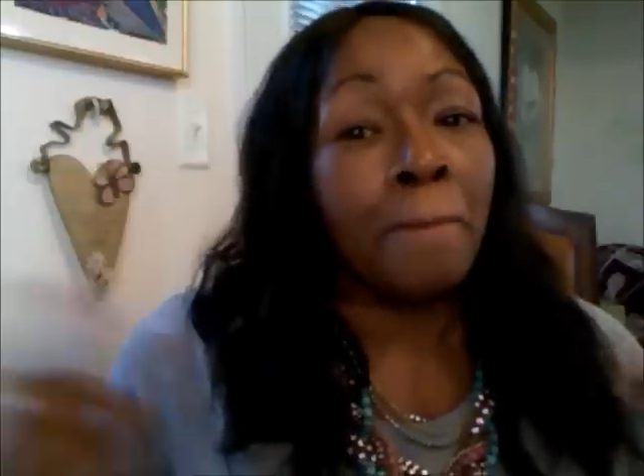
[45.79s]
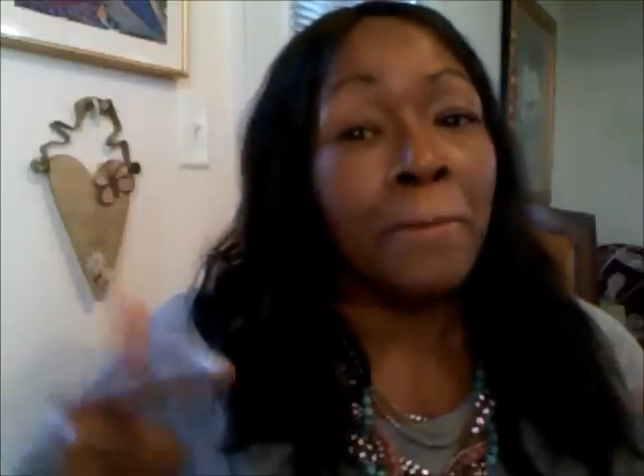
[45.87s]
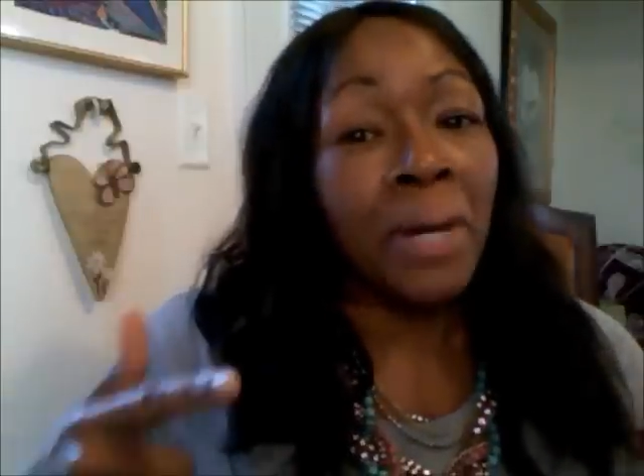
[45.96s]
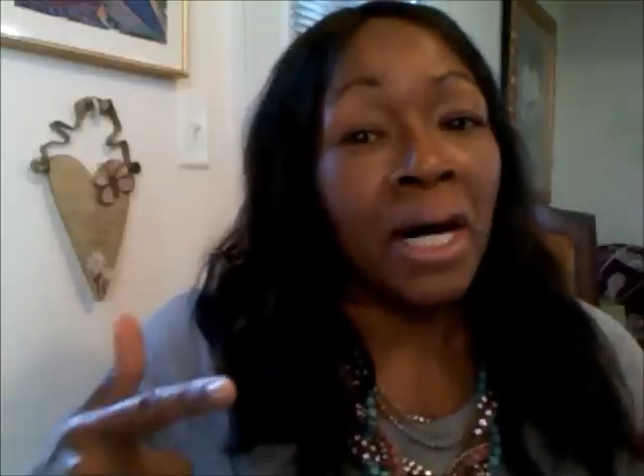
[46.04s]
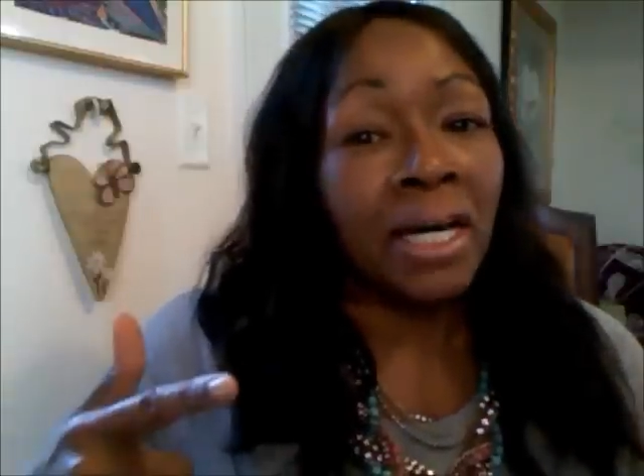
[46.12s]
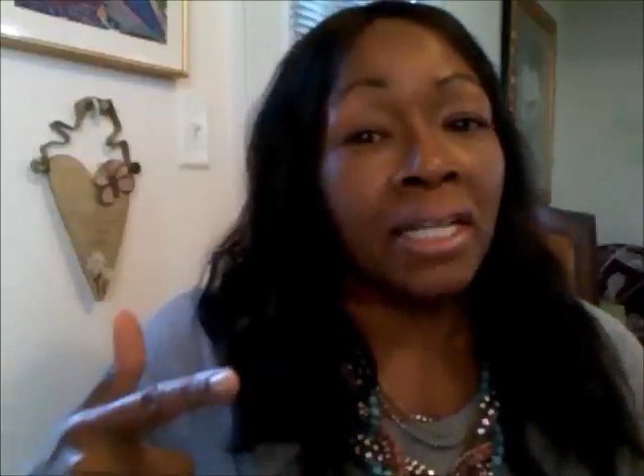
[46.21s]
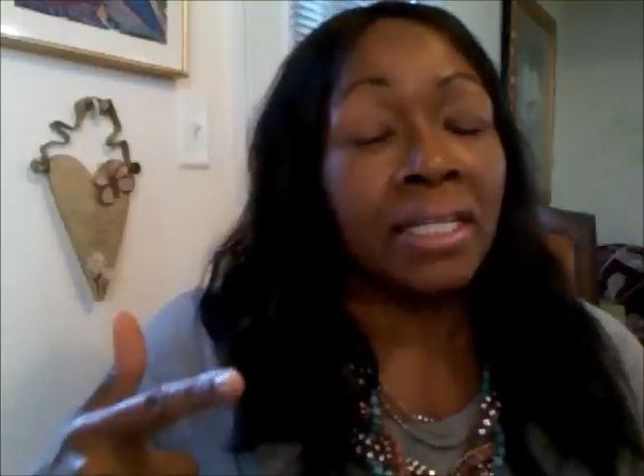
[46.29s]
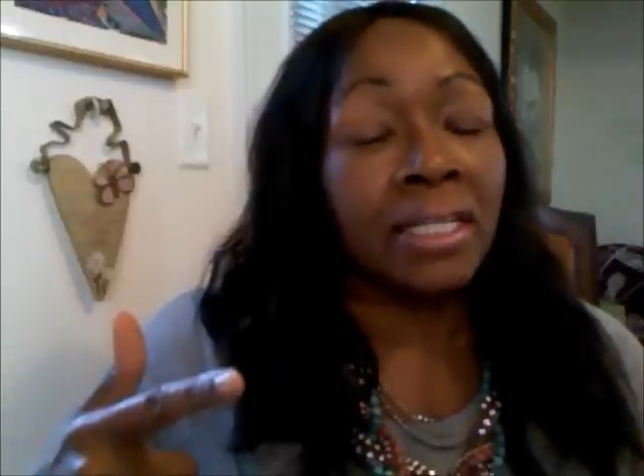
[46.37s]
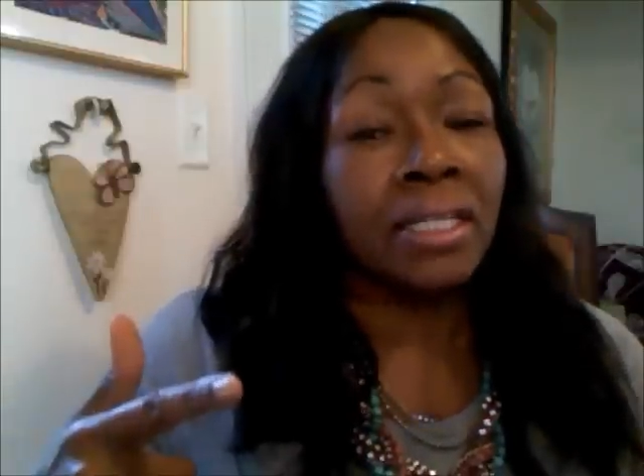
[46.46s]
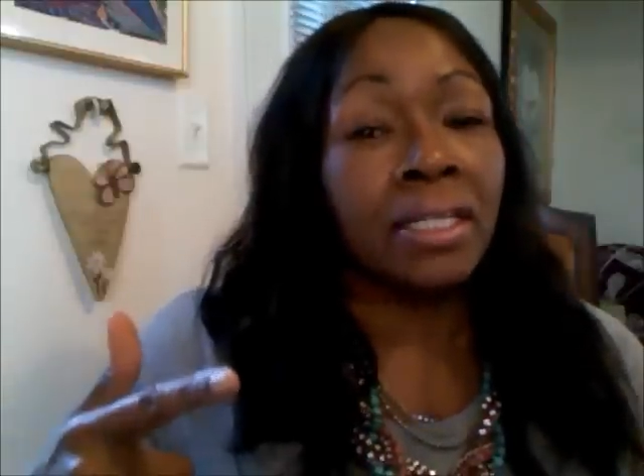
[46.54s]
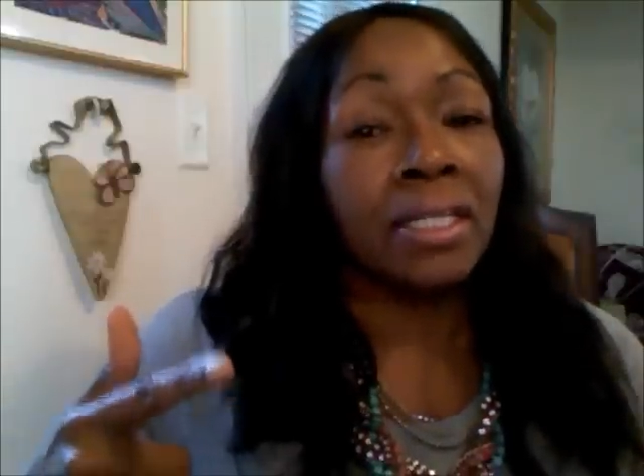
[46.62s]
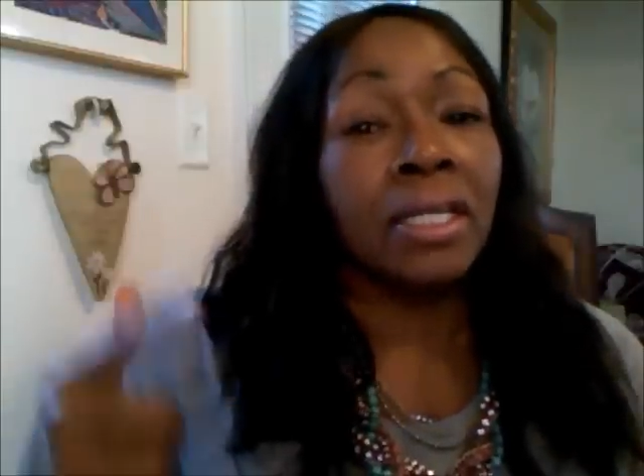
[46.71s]
but
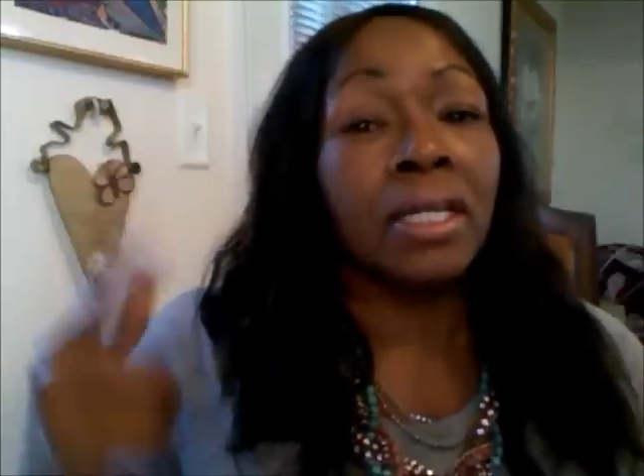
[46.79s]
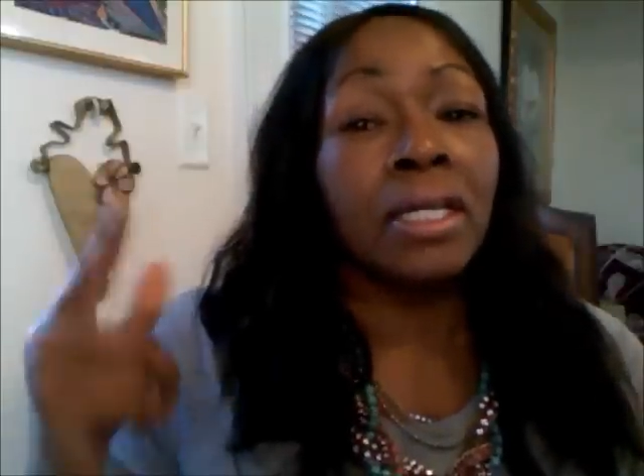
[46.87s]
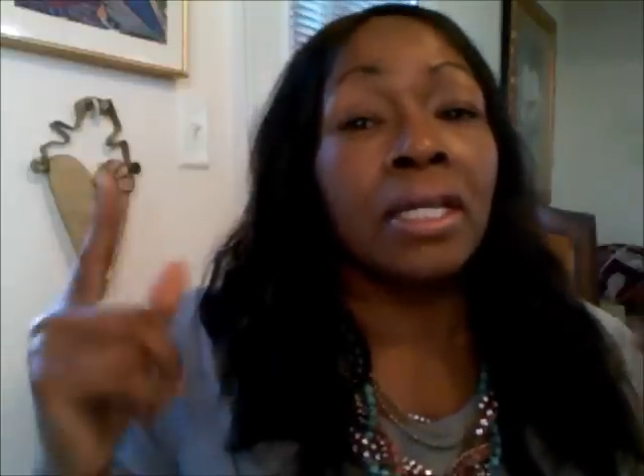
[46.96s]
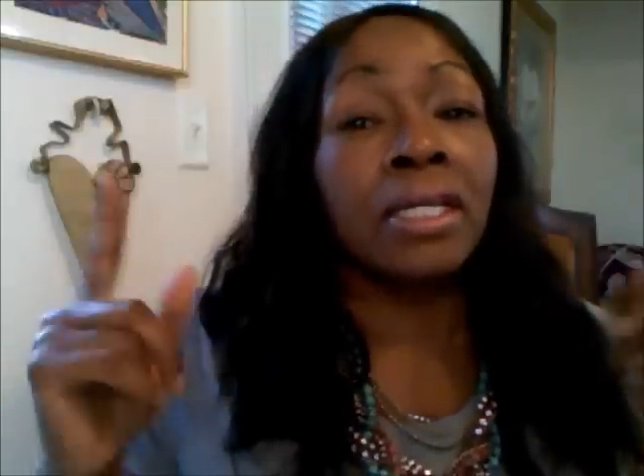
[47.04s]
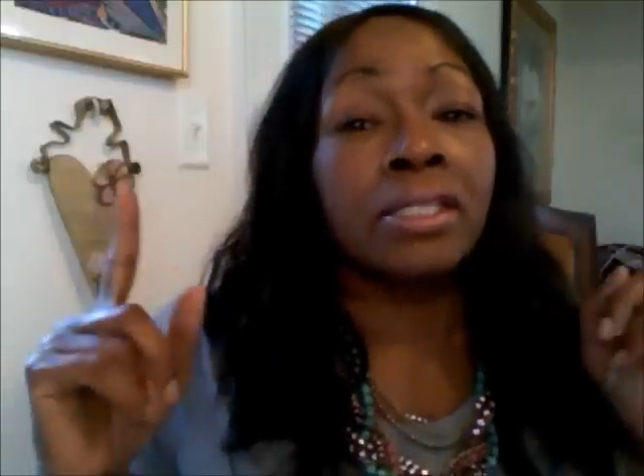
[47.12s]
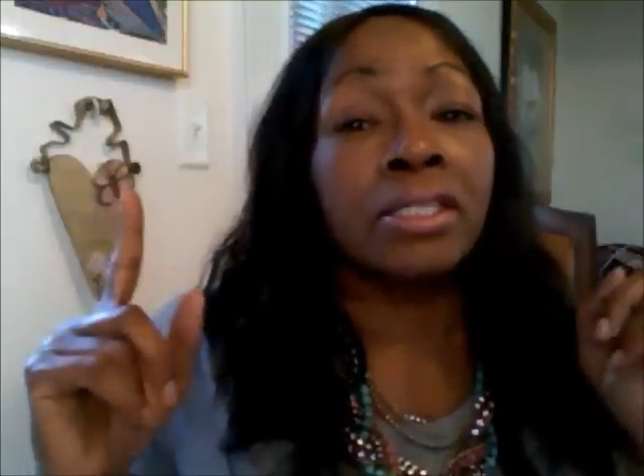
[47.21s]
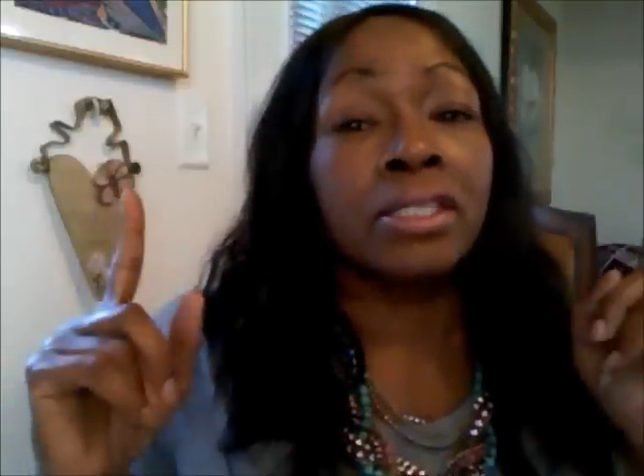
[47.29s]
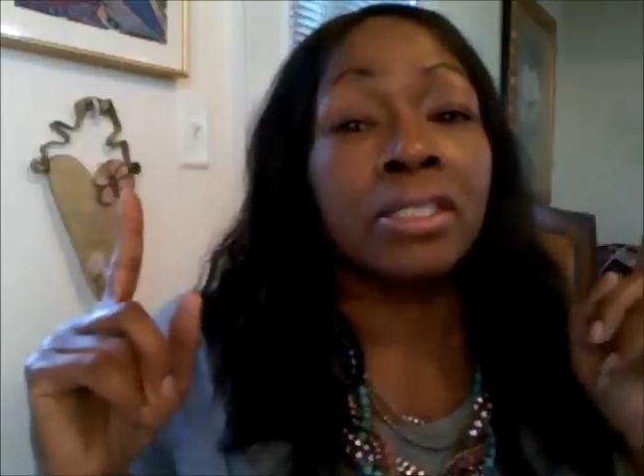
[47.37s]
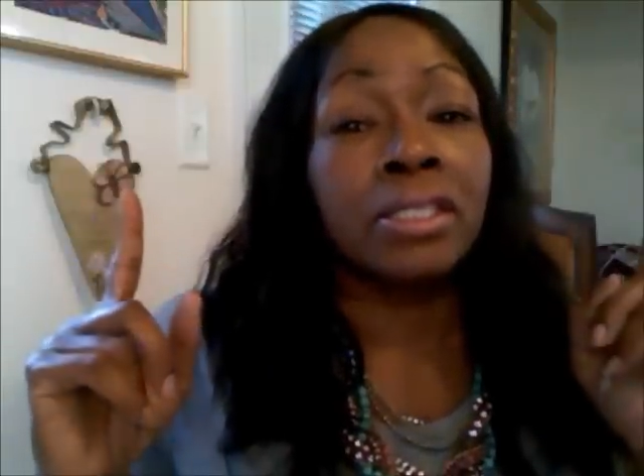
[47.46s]
it's